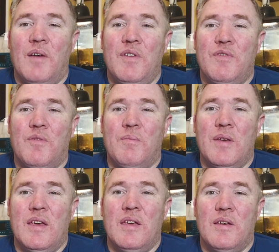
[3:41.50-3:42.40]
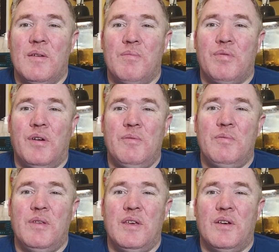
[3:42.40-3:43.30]
I think for me,
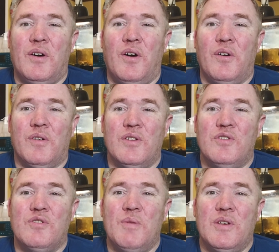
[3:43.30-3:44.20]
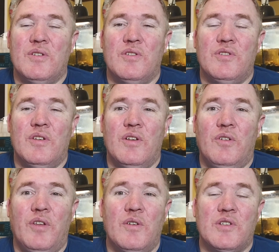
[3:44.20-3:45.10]
probably orange, because
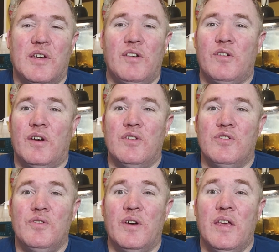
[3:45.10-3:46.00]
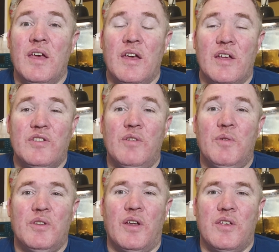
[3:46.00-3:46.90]
although it's a colour I enjoy, it's not
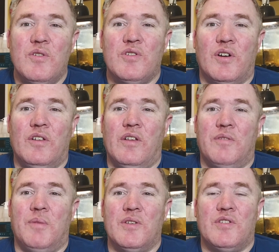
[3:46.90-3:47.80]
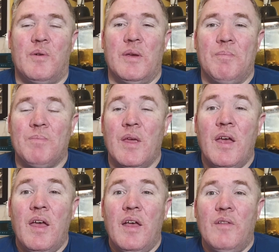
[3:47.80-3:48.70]
one that I use a whole lot in my sewing.
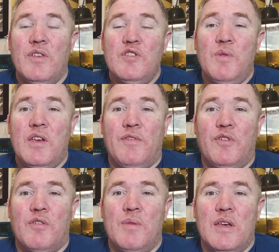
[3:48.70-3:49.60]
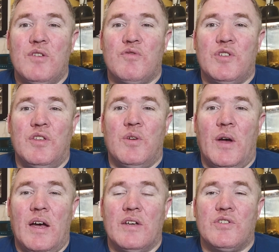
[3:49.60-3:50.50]
This week I thought it'd be interesting to
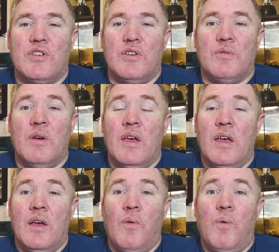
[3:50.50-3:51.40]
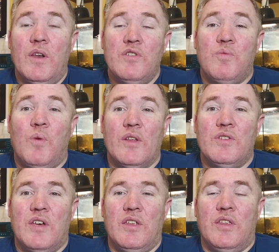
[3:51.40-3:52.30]
ask you, what is
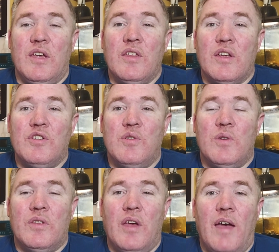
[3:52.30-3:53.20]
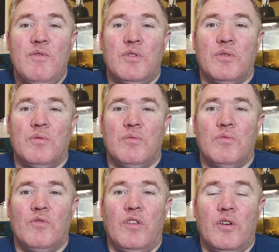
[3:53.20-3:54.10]
one technique that you haven't
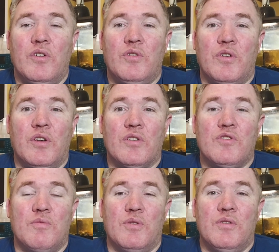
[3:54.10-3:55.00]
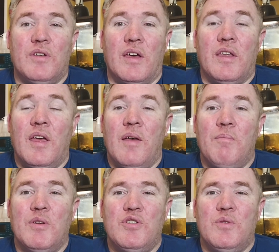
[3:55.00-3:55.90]
learned or you're not super good at,
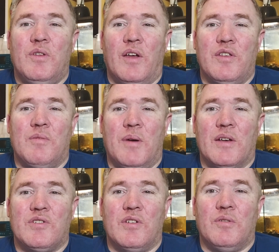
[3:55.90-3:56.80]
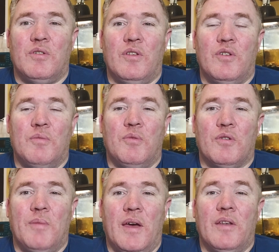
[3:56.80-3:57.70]
but you would like to master or learn more
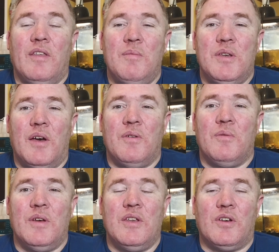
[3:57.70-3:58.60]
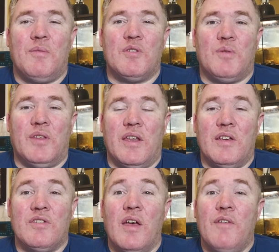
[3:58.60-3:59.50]
about? Let me know in the comments what that
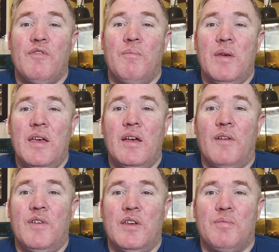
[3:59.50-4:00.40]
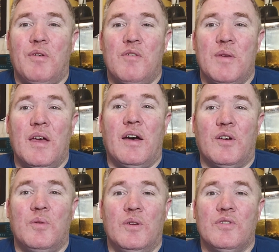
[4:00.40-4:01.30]
is. For me, I think it'd probably be
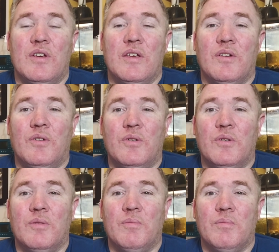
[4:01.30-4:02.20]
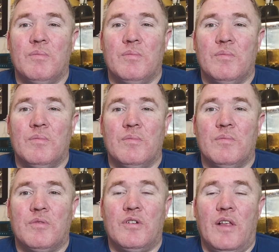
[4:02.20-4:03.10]
art quilting or
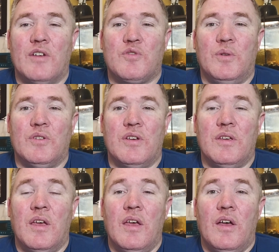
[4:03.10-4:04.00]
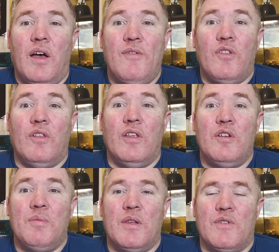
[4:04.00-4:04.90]
collage quilting. I have a
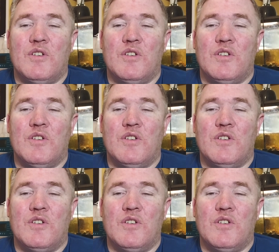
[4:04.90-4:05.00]
little bit of